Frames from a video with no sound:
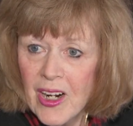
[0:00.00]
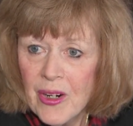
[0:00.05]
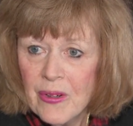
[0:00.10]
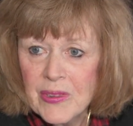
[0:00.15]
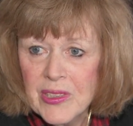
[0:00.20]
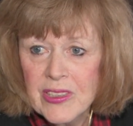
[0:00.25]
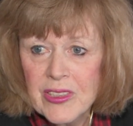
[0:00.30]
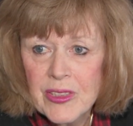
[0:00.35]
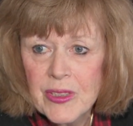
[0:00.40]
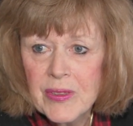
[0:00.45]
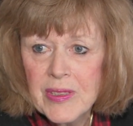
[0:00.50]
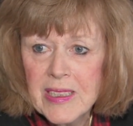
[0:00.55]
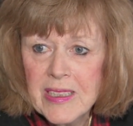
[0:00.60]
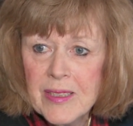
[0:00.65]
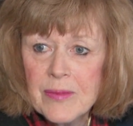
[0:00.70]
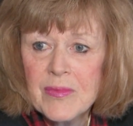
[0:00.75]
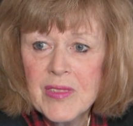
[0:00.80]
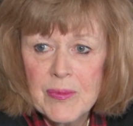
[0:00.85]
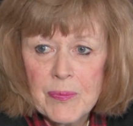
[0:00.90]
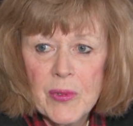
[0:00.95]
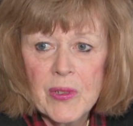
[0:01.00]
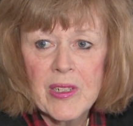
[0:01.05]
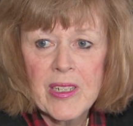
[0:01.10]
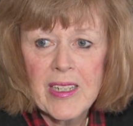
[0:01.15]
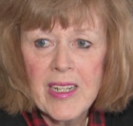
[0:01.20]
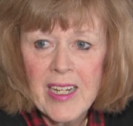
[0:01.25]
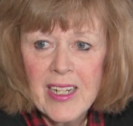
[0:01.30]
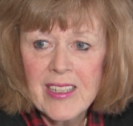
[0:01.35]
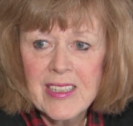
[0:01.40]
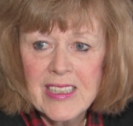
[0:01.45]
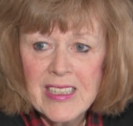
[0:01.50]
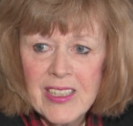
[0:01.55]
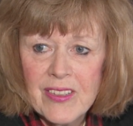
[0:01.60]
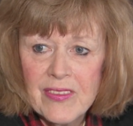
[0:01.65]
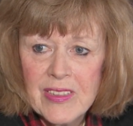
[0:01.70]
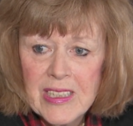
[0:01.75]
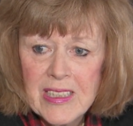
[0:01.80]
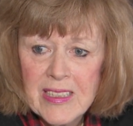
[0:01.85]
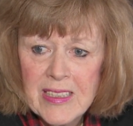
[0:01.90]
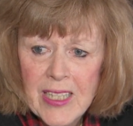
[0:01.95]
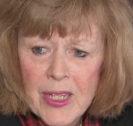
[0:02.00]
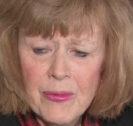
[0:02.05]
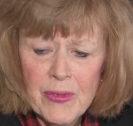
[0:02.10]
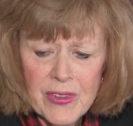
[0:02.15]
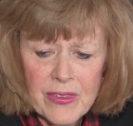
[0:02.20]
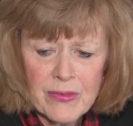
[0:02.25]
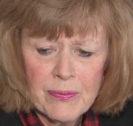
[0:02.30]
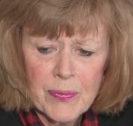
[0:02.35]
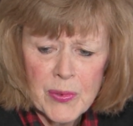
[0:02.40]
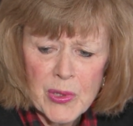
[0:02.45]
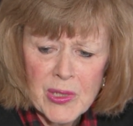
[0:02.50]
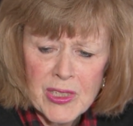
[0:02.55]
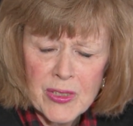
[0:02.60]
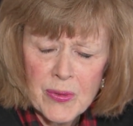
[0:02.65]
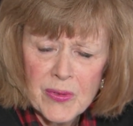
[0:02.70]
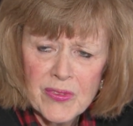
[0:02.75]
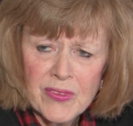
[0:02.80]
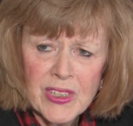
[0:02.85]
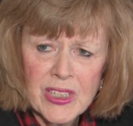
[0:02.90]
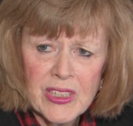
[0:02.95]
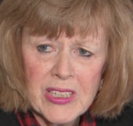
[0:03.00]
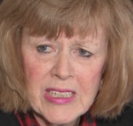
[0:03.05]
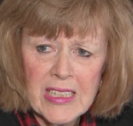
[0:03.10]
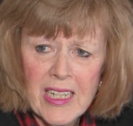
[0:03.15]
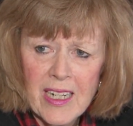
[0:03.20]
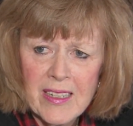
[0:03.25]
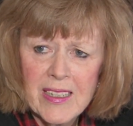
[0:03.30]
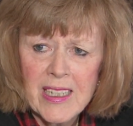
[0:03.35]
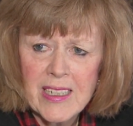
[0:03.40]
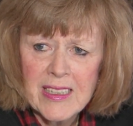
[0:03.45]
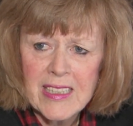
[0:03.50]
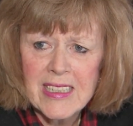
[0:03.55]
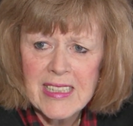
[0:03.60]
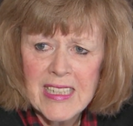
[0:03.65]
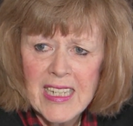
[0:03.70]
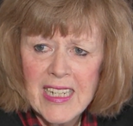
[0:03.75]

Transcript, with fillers: Oh, it's doing some sporting activities. They were boys were very young at the